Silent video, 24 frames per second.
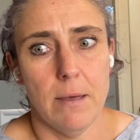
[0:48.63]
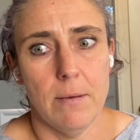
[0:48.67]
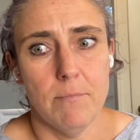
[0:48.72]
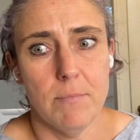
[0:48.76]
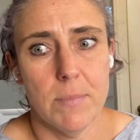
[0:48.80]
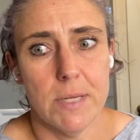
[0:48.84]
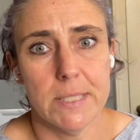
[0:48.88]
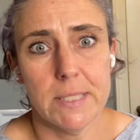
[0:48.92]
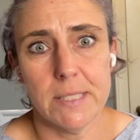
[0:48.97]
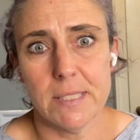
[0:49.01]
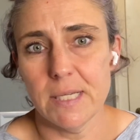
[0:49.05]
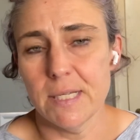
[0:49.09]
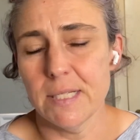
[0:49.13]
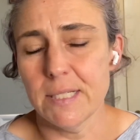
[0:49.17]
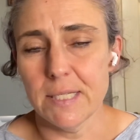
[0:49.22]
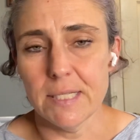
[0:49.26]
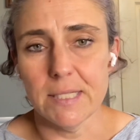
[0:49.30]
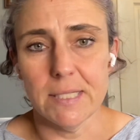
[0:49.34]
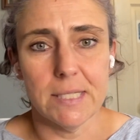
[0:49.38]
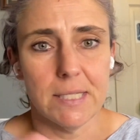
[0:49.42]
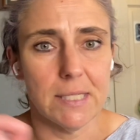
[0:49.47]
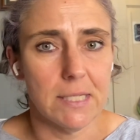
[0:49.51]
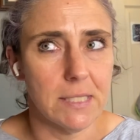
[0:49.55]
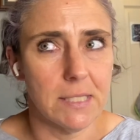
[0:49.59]

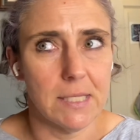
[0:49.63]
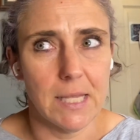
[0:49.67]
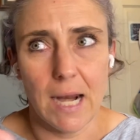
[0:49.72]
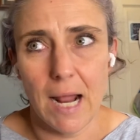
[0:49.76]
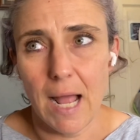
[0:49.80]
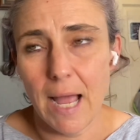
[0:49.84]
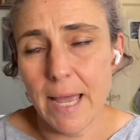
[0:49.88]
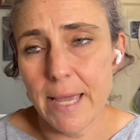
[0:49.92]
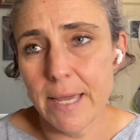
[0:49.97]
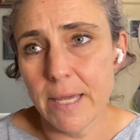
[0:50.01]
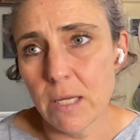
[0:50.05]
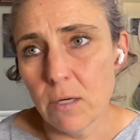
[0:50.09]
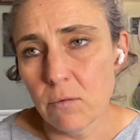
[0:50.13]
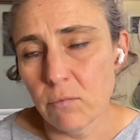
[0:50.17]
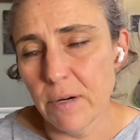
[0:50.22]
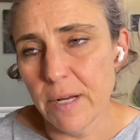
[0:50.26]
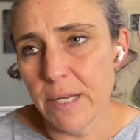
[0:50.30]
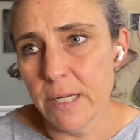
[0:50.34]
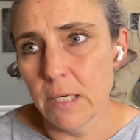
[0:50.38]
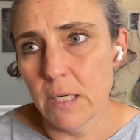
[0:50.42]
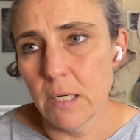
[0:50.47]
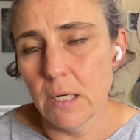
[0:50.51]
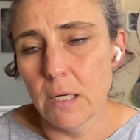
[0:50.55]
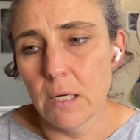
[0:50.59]
sentences that I had
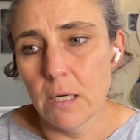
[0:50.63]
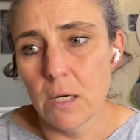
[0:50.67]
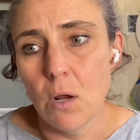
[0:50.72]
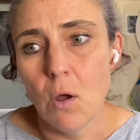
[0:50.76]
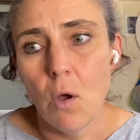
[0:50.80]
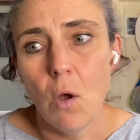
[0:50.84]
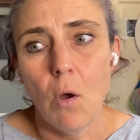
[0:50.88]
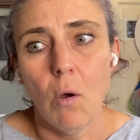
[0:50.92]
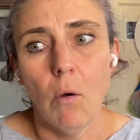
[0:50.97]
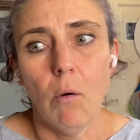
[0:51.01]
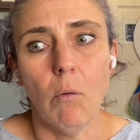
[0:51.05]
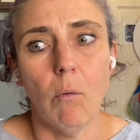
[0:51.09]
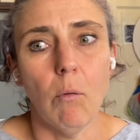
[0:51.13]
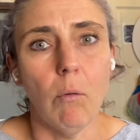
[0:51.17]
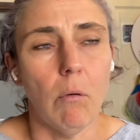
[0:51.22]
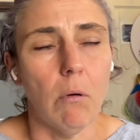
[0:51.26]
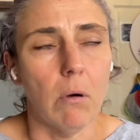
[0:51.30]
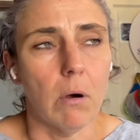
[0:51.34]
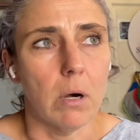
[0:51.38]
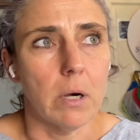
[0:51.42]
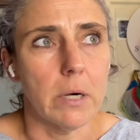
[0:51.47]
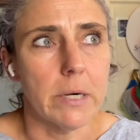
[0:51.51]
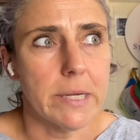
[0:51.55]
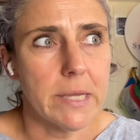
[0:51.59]
written,
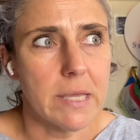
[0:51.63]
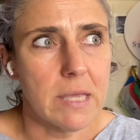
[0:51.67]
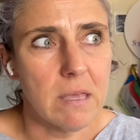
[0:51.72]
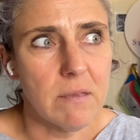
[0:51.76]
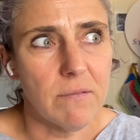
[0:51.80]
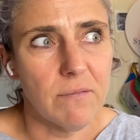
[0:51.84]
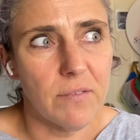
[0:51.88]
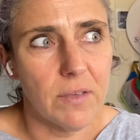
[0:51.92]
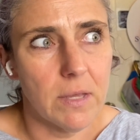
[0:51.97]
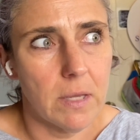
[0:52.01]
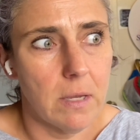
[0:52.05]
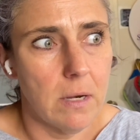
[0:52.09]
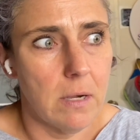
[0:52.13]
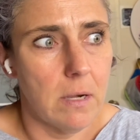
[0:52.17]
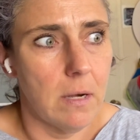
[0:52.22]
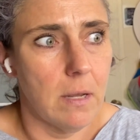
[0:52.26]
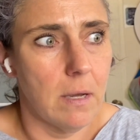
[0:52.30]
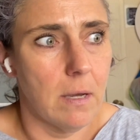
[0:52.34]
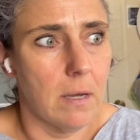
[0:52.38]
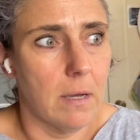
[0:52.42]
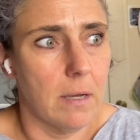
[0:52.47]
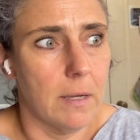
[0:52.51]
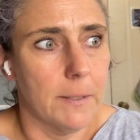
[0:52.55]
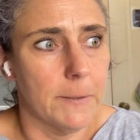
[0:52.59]
or
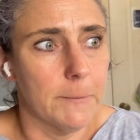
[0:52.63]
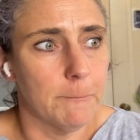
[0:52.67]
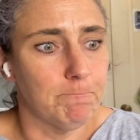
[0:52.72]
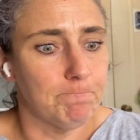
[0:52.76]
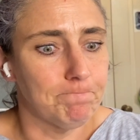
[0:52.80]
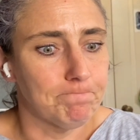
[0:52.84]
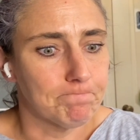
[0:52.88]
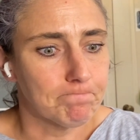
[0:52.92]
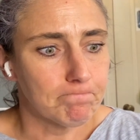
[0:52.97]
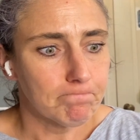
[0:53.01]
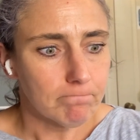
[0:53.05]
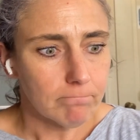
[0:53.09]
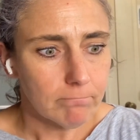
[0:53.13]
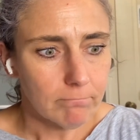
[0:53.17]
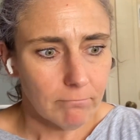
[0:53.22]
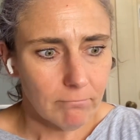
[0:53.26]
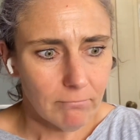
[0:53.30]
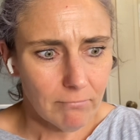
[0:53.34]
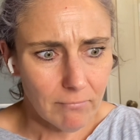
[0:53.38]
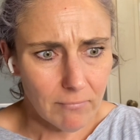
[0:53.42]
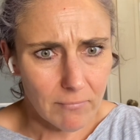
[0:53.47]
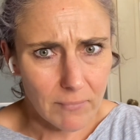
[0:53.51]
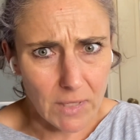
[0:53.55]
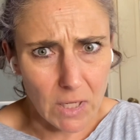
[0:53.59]
even
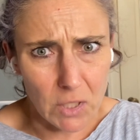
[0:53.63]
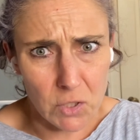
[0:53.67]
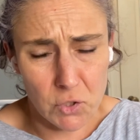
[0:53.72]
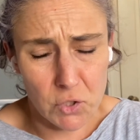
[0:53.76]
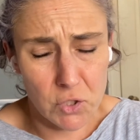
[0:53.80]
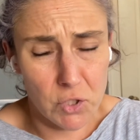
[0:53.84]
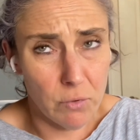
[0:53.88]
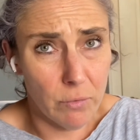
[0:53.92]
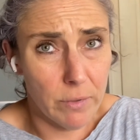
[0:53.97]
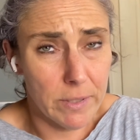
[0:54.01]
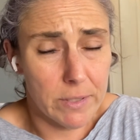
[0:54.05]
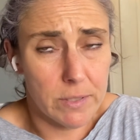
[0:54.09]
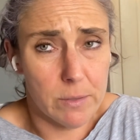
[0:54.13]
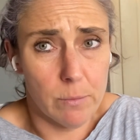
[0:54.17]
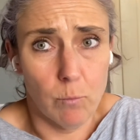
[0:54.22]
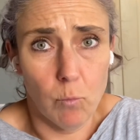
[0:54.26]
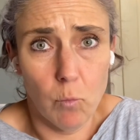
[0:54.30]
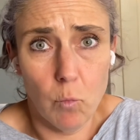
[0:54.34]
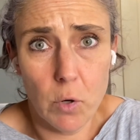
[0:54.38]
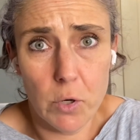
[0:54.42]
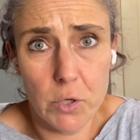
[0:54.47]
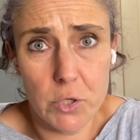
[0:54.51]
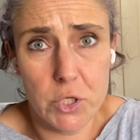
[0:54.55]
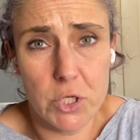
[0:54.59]
doing some
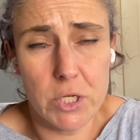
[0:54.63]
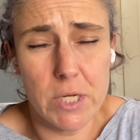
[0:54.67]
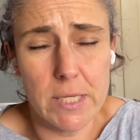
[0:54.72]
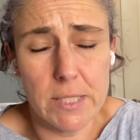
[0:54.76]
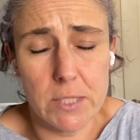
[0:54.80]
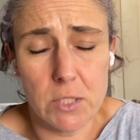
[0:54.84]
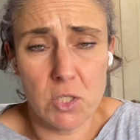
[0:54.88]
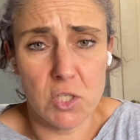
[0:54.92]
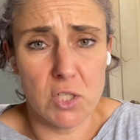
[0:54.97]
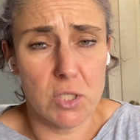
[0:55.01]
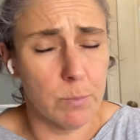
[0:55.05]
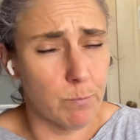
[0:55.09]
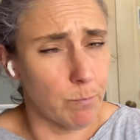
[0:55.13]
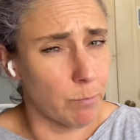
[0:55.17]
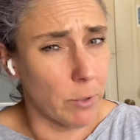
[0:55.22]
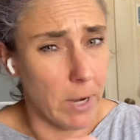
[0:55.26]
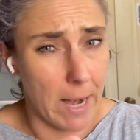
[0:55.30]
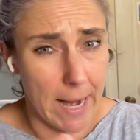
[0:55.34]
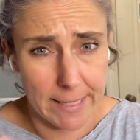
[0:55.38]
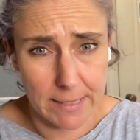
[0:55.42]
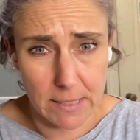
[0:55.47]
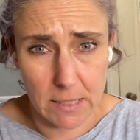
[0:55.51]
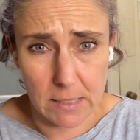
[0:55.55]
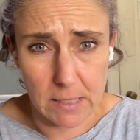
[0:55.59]
worksheets, just
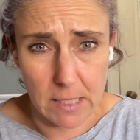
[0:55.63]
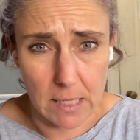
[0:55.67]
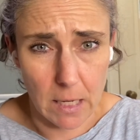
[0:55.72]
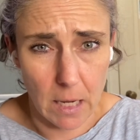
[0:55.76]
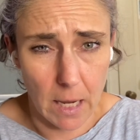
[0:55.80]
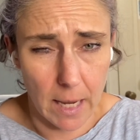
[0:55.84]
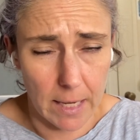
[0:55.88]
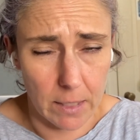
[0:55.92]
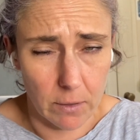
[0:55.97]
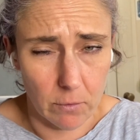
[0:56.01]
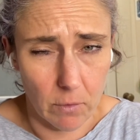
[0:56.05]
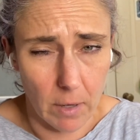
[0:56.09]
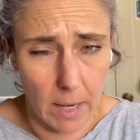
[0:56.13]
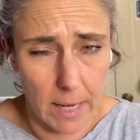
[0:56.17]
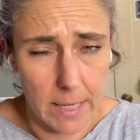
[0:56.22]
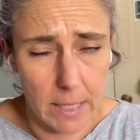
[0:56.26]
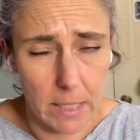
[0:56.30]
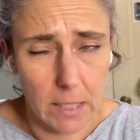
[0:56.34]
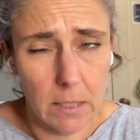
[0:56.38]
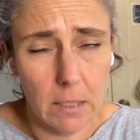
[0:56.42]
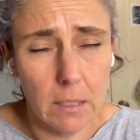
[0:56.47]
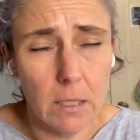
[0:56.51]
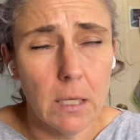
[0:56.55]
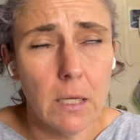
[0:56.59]
practicing
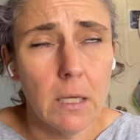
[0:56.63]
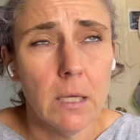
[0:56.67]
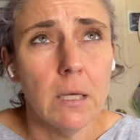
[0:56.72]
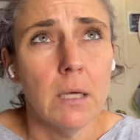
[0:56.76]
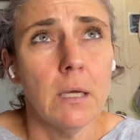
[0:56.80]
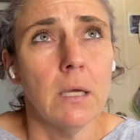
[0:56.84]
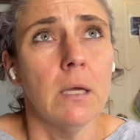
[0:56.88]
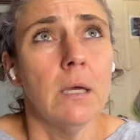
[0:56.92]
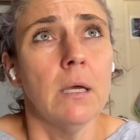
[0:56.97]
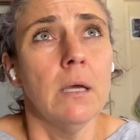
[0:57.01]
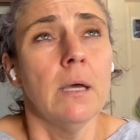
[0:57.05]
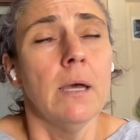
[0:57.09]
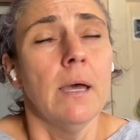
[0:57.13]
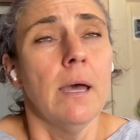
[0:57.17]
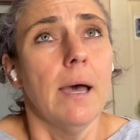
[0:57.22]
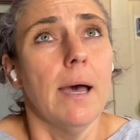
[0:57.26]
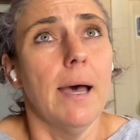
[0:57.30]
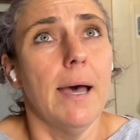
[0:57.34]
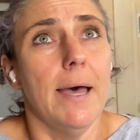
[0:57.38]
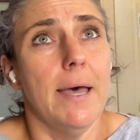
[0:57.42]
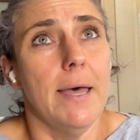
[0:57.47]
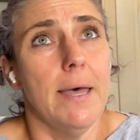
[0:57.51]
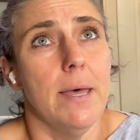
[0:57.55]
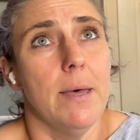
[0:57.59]
handwriting.
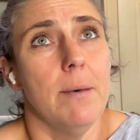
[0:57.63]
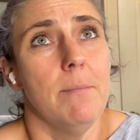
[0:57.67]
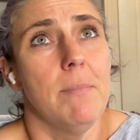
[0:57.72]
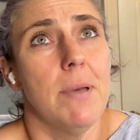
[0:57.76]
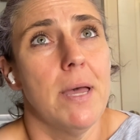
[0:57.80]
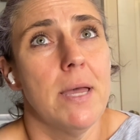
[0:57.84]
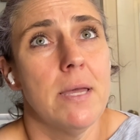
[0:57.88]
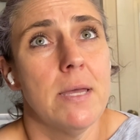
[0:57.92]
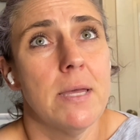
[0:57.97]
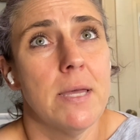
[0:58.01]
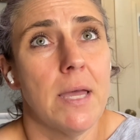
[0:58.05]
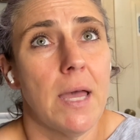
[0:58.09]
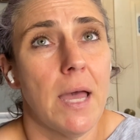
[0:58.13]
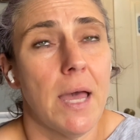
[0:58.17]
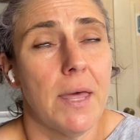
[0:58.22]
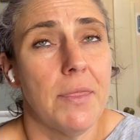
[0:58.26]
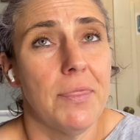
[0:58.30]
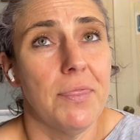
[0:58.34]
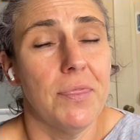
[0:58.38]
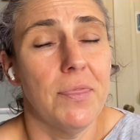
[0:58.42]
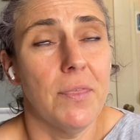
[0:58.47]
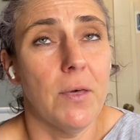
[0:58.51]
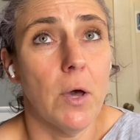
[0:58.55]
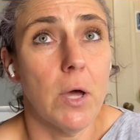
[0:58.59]

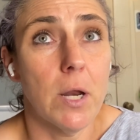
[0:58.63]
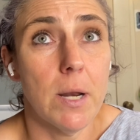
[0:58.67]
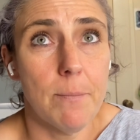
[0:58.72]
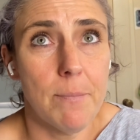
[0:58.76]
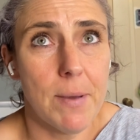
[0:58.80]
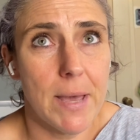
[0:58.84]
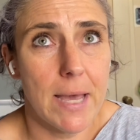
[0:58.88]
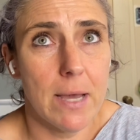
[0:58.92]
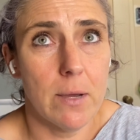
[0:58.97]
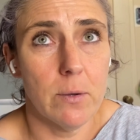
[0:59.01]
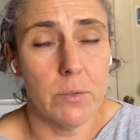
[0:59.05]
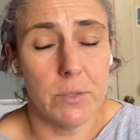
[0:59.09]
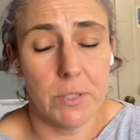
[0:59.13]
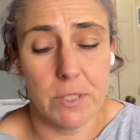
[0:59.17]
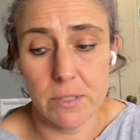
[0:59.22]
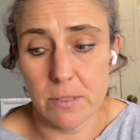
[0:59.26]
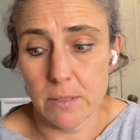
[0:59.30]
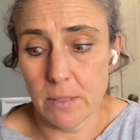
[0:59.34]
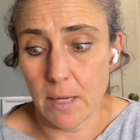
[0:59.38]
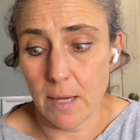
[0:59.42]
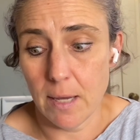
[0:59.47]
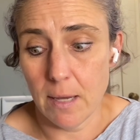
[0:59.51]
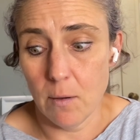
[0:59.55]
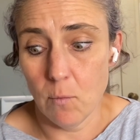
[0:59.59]
Thought about
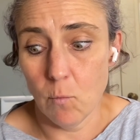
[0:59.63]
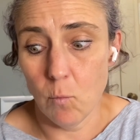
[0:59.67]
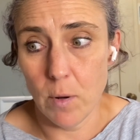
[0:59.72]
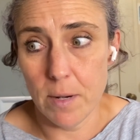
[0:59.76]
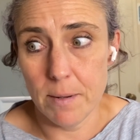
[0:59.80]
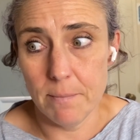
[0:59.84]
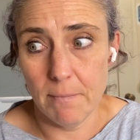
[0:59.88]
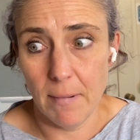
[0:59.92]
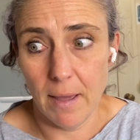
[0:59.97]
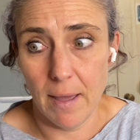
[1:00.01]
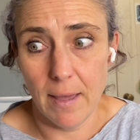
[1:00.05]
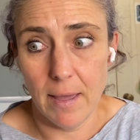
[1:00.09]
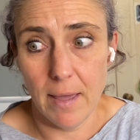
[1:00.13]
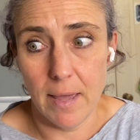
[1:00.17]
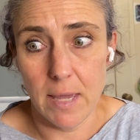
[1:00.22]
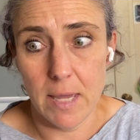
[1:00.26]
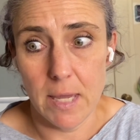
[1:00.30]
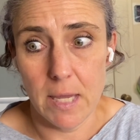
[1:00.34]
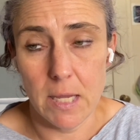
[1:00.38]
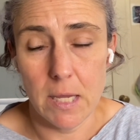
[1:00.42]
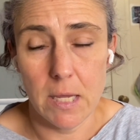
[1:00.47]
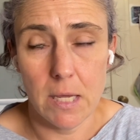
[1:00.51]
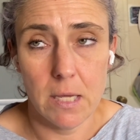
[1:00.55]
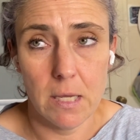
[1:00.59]

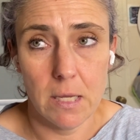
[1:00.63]
when